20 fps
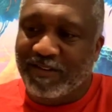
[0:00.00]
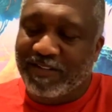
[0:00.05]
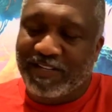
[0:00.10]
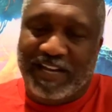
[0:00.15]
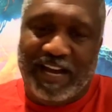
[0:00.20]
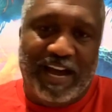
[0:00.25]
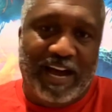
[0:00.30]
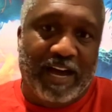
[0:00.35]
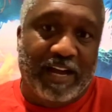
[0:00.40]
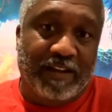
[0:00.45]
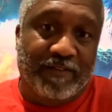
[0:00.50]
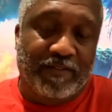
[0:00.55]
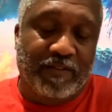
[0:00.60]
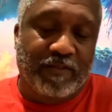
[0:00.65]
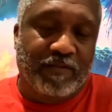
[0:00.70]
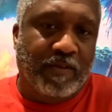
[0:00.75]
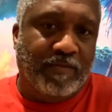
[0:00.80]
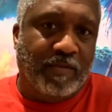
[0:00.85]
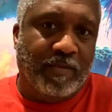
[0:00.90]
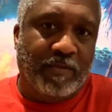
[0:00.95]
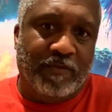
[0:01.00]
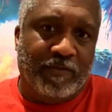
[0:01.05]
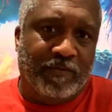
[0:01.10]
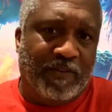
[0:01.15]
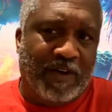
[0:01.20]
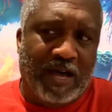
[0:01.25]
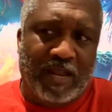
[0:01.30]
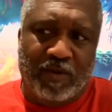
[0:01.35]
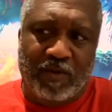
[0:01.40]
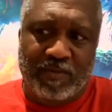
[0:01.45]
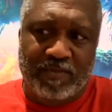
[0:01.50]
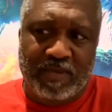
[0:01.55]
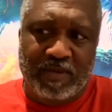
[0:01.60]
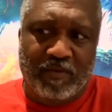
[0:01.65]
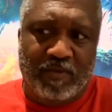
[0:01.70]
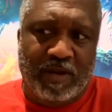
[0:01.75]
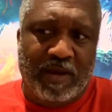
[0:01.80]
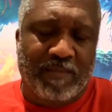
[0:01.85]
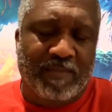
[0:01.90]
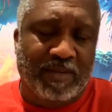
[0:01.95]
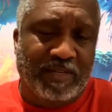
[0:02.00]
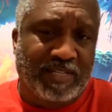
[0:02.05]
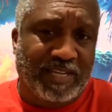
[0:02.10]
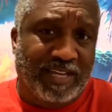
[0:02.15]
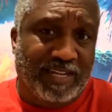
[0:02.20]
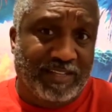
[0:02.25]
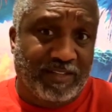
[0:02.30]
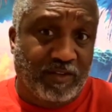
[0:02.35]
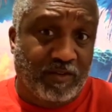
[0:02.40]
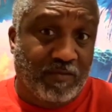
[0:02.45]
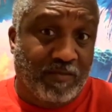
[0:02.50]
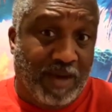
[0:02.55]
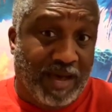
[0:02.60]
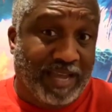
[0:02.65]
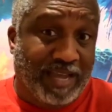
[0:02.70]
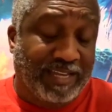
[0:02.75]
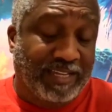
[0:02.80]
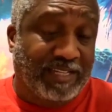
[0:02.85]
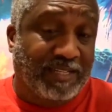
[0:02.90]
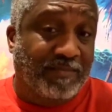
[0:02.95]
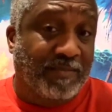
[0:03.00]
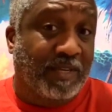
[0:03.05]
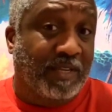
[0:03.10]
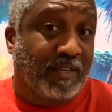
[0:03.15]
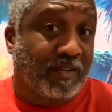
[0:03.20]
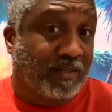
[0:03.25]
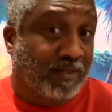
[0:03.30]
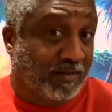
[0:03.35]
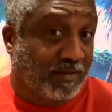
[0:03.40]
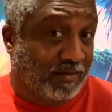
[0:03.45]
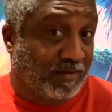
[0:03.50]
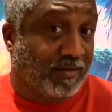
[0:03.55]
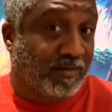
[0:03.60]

Oh God, if you've ever been following me when I've been telling you my intimate